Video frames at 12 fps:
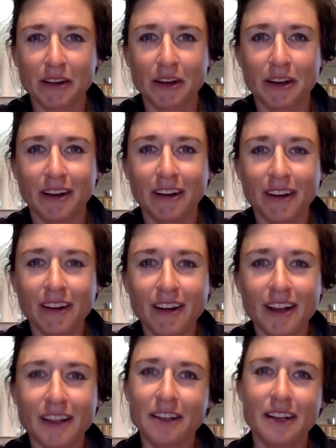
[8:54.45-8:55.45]
good.
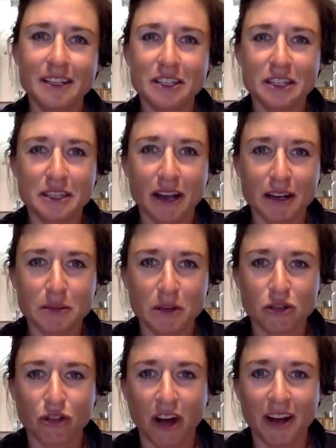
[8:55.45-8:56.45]
It's just not as
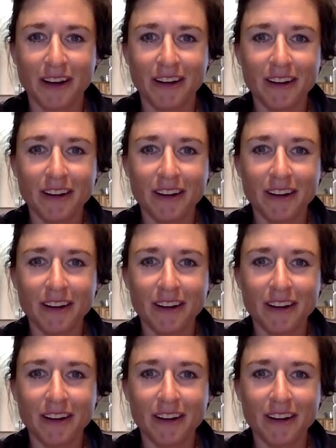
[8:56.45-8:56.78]
much fun.